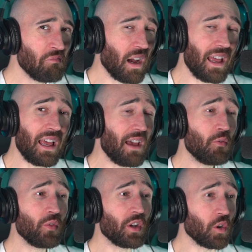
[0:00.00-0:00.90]
I, I
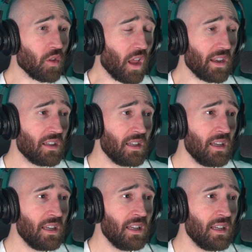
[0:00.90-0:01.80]
haven't really heard a lot.
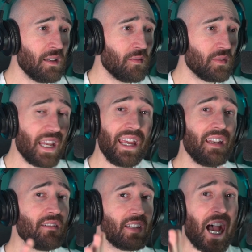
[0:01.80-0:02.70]

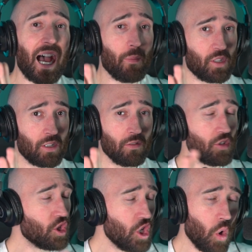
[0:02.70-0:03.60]
ten tops.
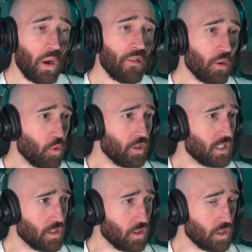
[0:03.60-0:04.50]
There's no way I've heard more than
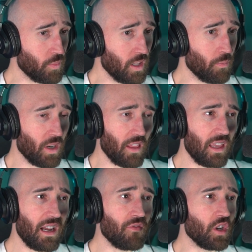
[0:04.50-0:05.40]
ten songs by them, but I
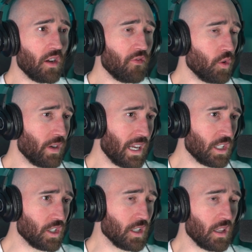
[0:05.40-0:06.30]
think I've done a few
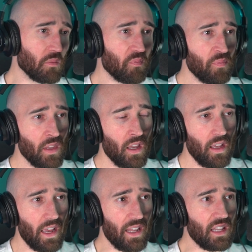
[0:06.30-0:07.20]
reactions to them
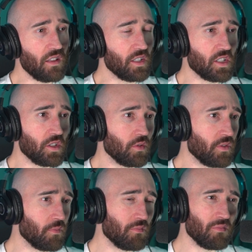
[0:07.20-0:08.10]
and then listened to
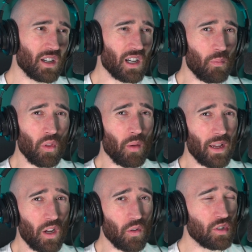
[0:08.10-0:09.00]
a, a couple on
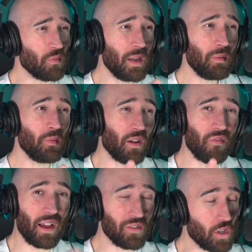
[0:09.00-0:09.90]
my own. So maybe about
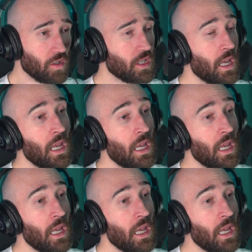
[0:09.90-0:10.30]
five songs.